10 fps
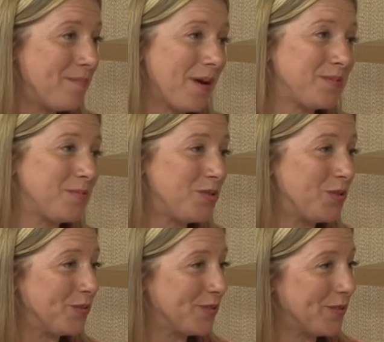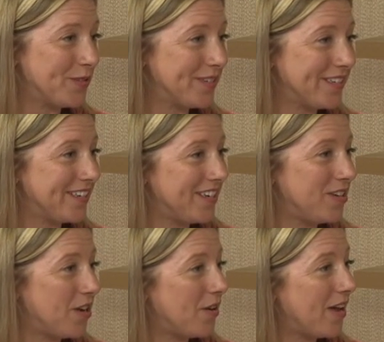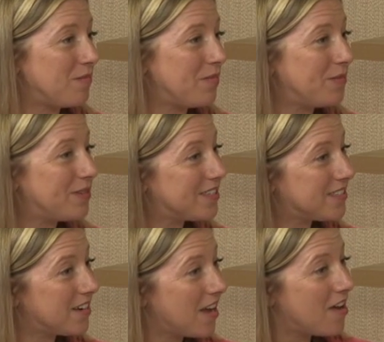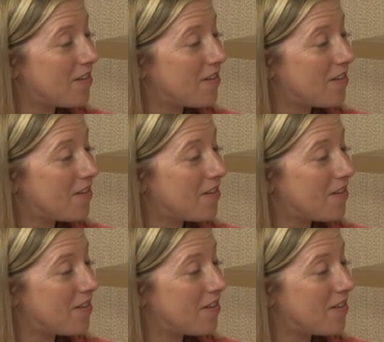perhaps some shorts on, and you know, and we would just